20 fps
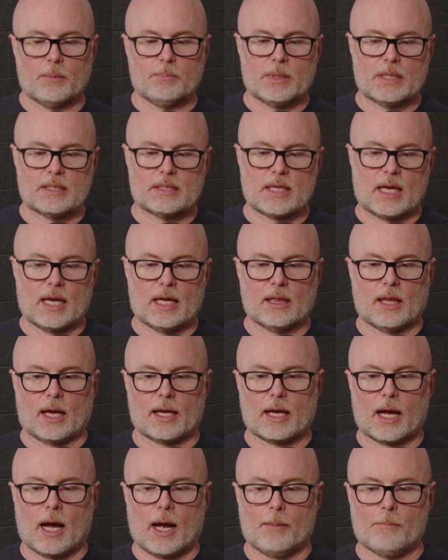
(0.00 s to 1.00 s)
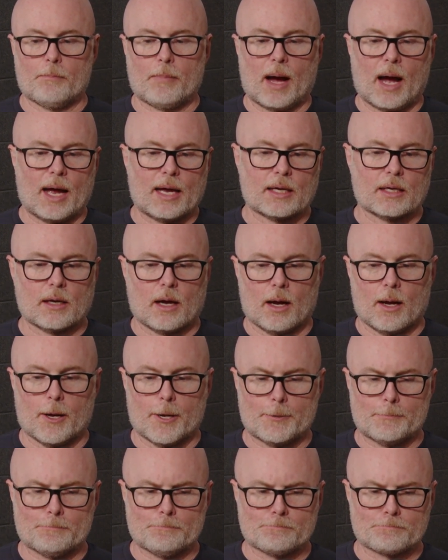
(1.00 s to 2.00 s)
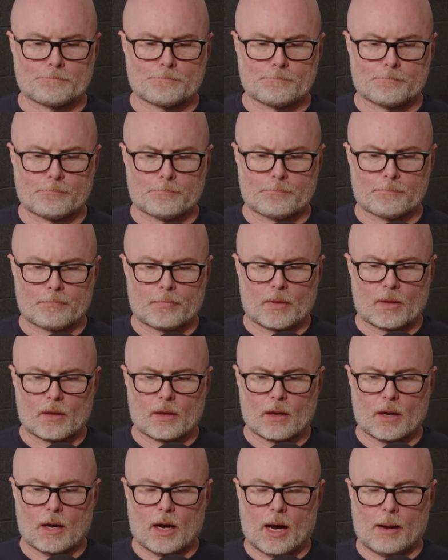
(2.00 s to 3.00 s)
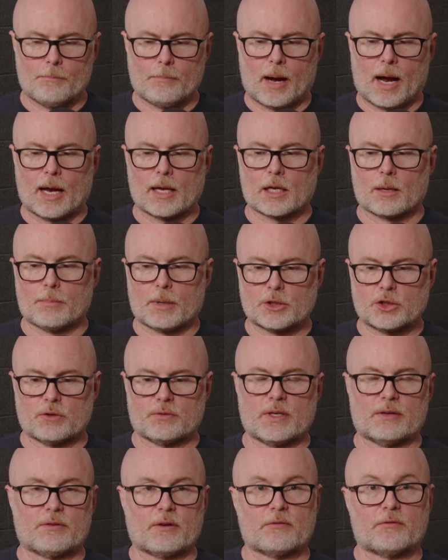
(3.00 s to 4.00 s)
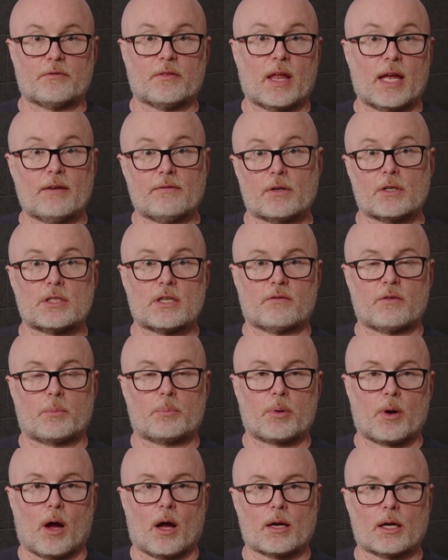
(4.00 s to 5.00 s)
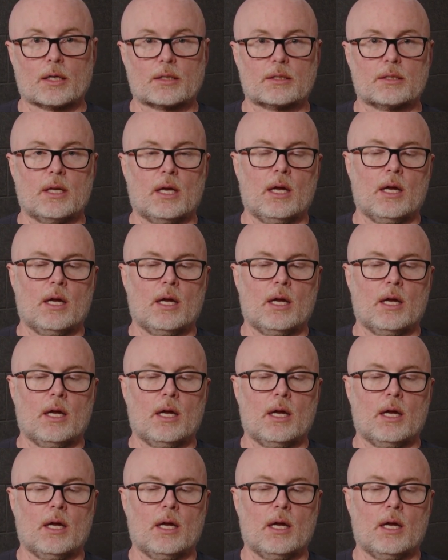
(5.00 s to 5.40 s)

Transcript: be, say, like I'm buying a bunch of different flavors of a product,